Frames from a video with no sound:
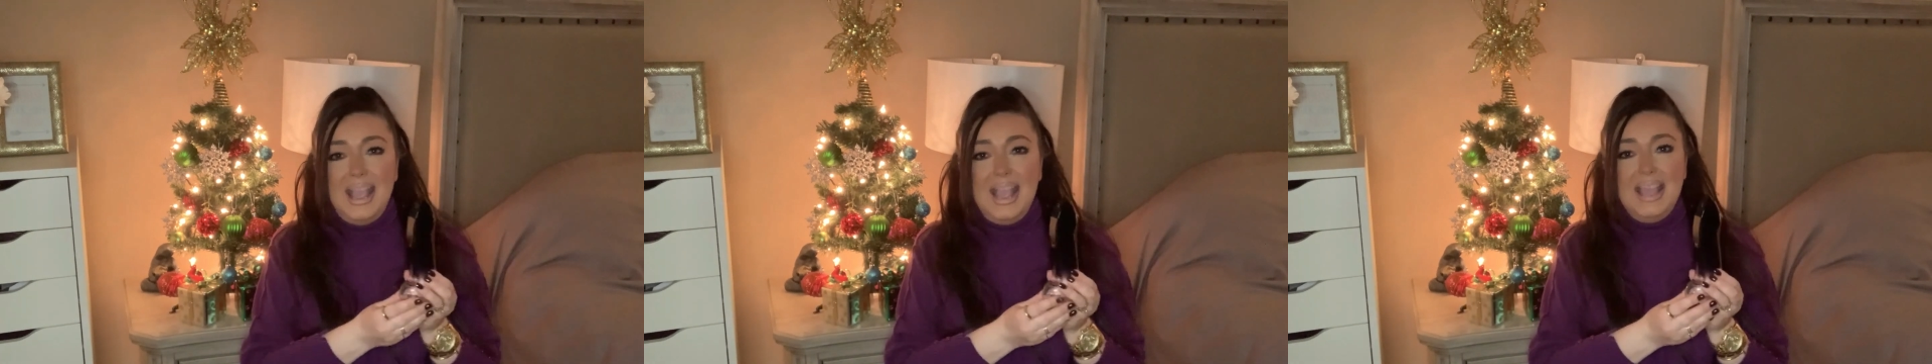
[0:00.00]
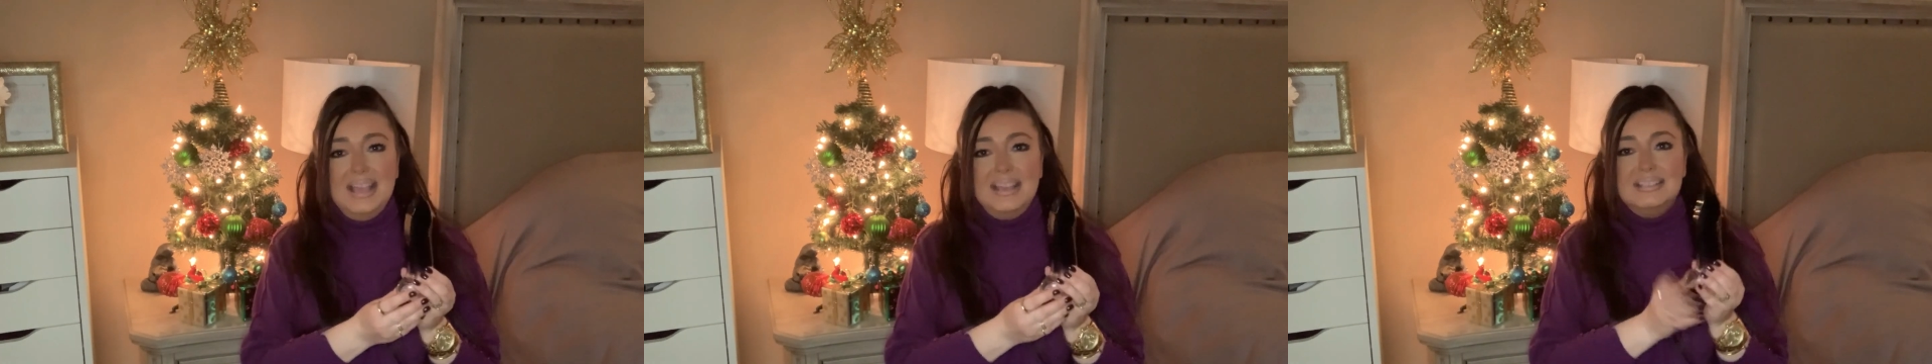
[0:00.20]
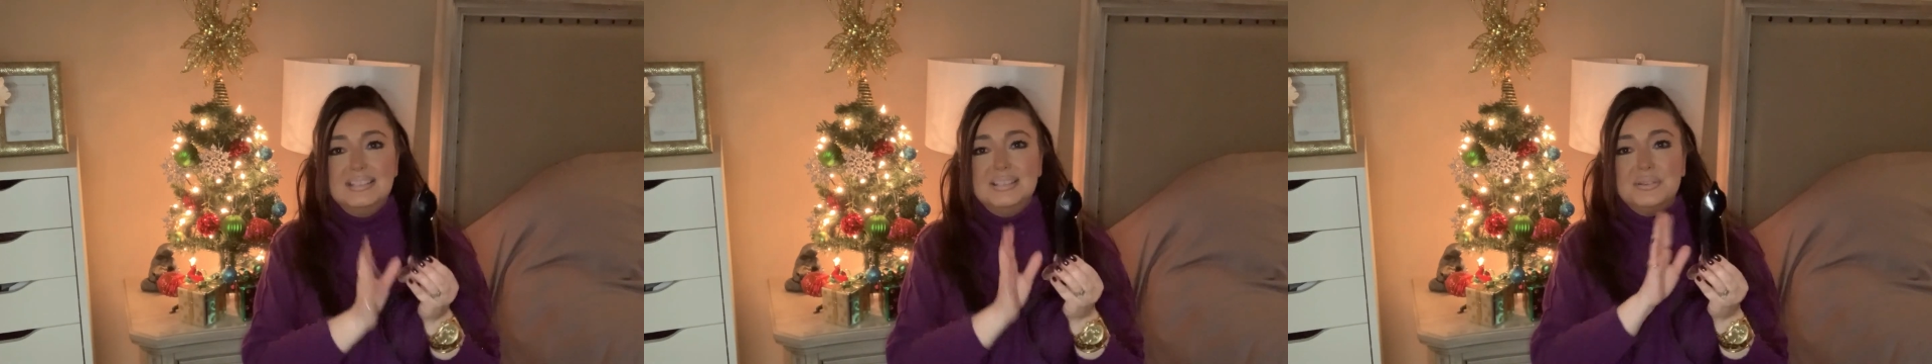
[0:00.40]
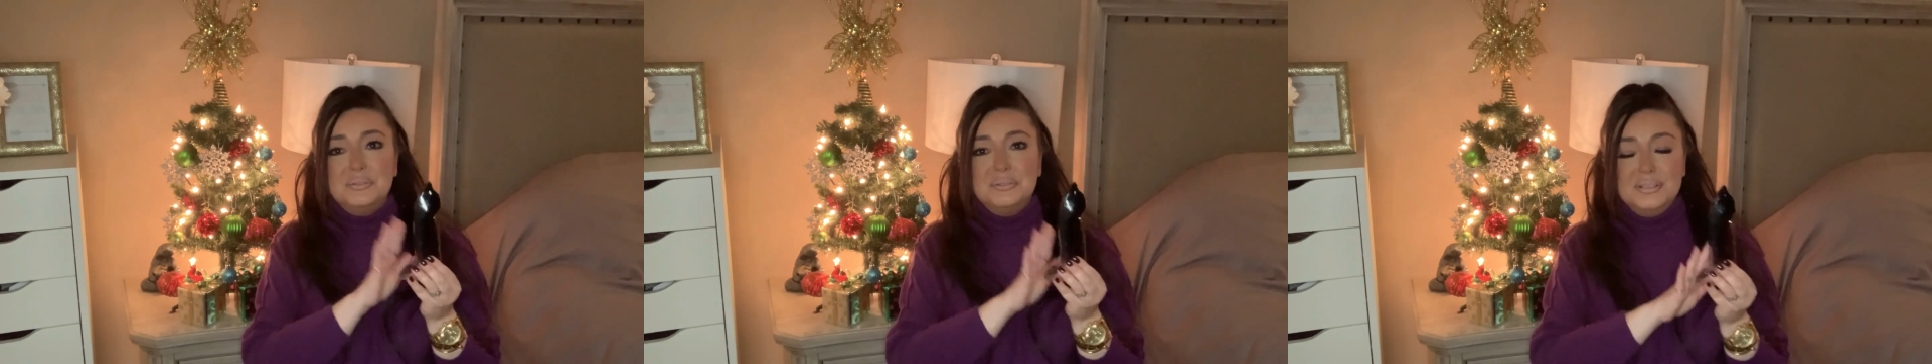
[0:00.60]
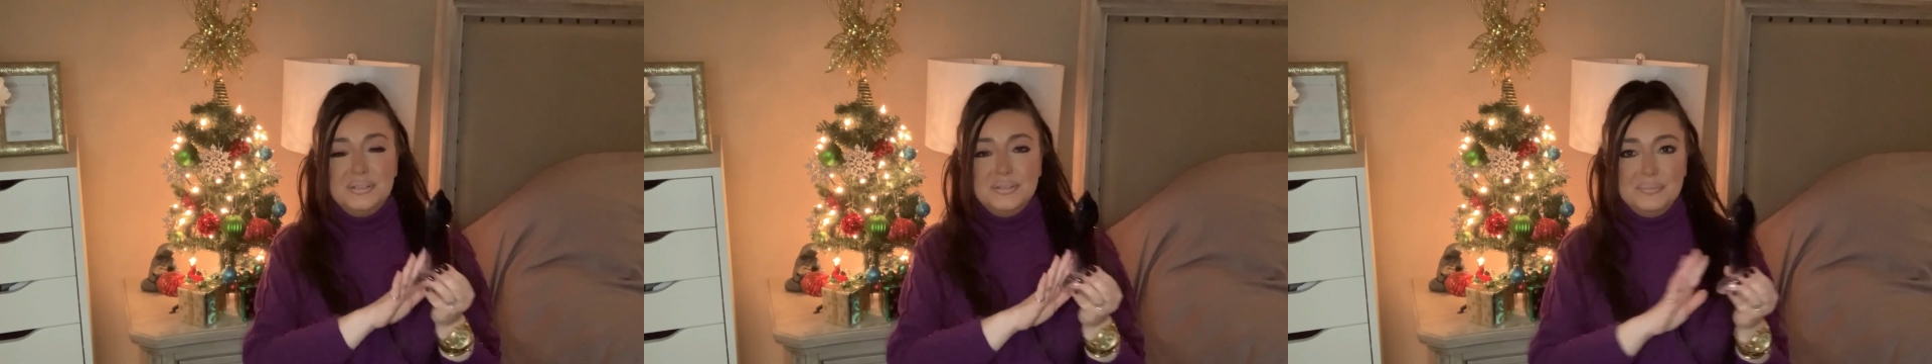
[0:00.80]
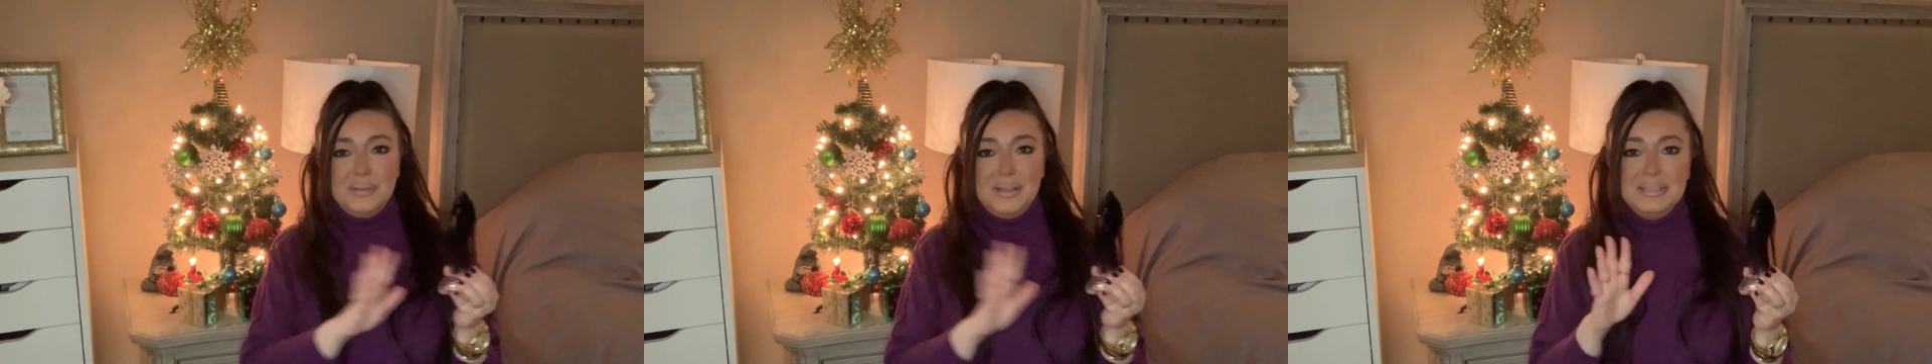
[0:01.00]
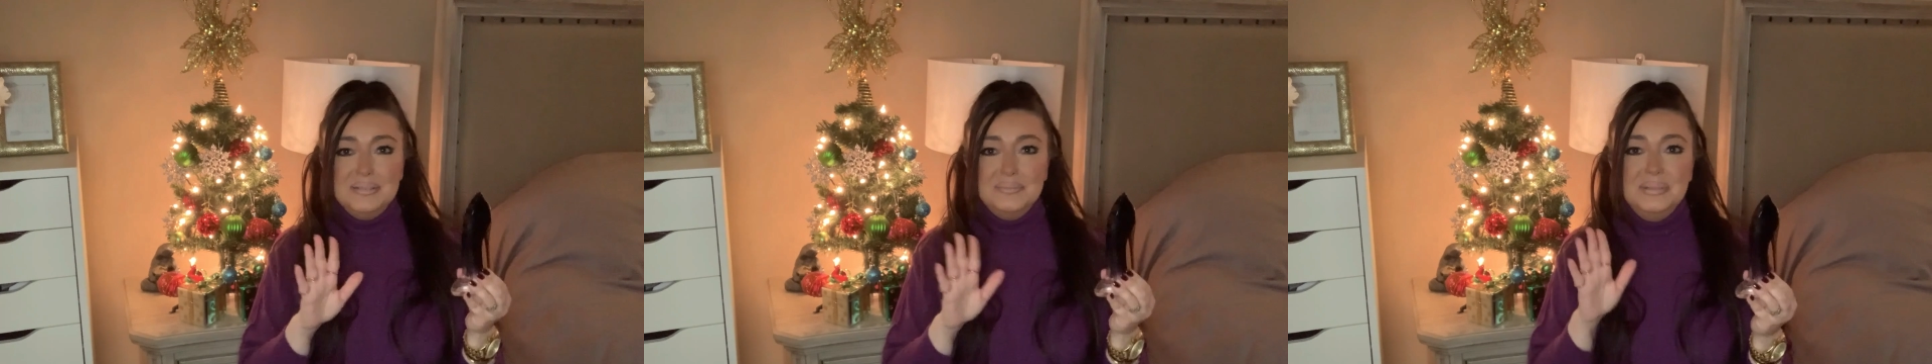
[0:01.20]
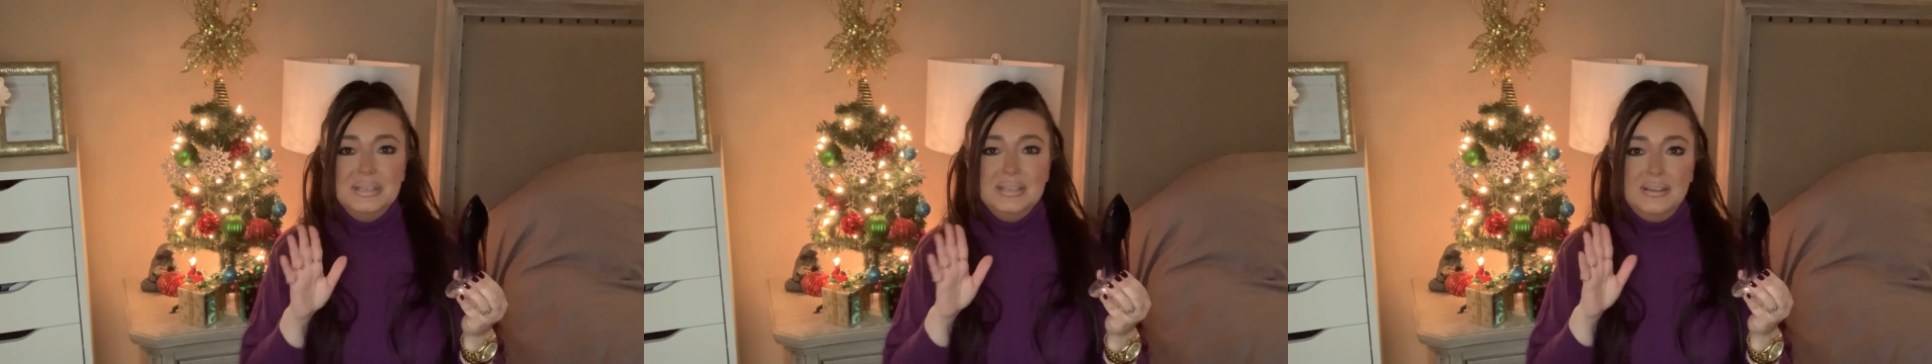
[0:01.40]
And so this
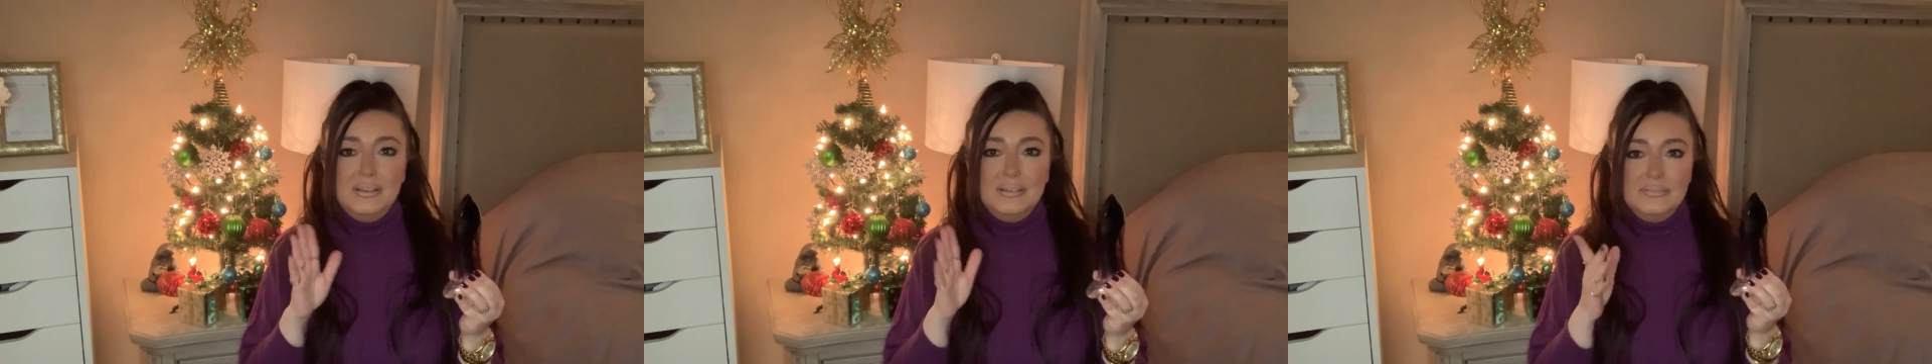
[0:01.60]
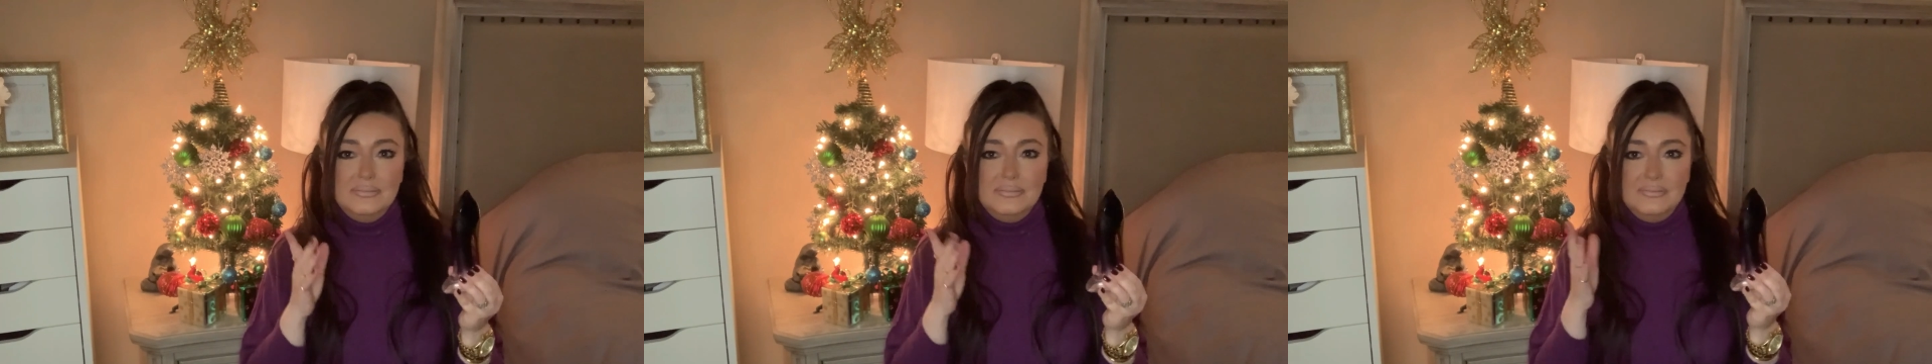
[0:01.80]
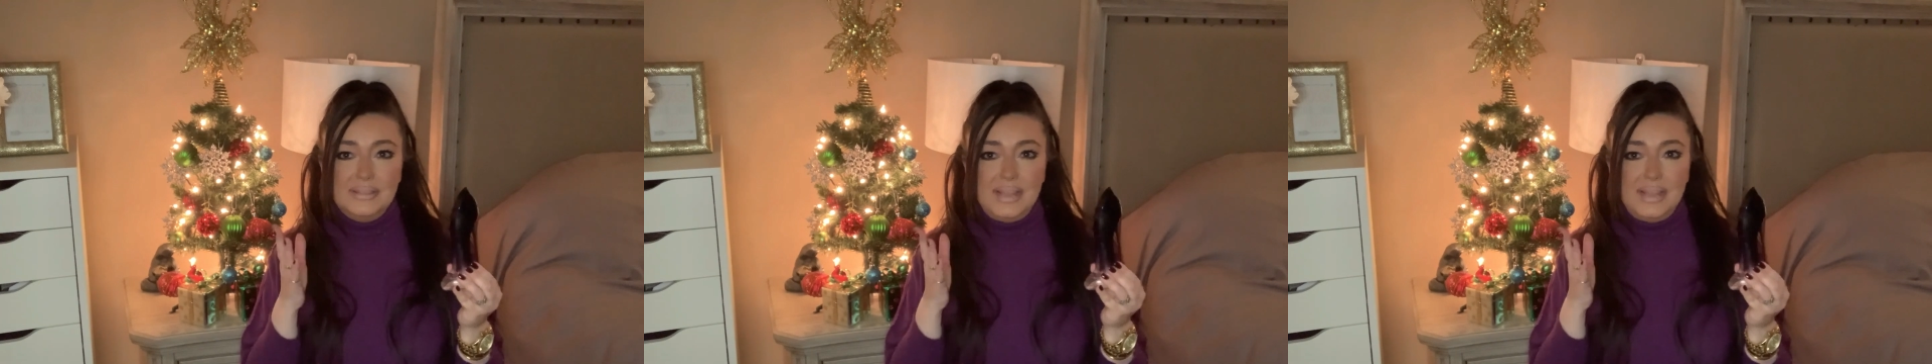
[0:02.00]
reminds me of